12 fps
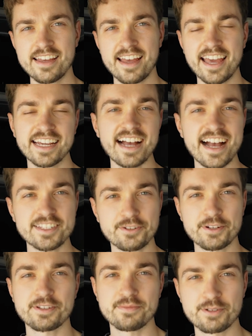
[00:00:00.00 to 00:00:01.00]
Hey guys,
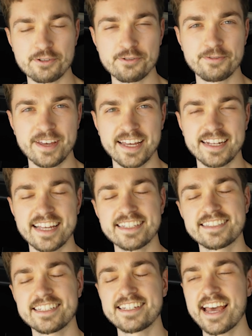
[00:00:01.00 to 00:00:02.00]
Chris from TrueVan,
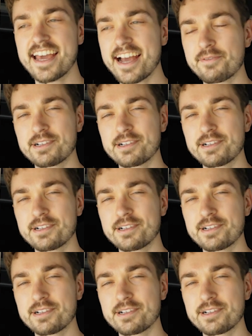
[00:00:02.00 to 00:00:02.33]
and today I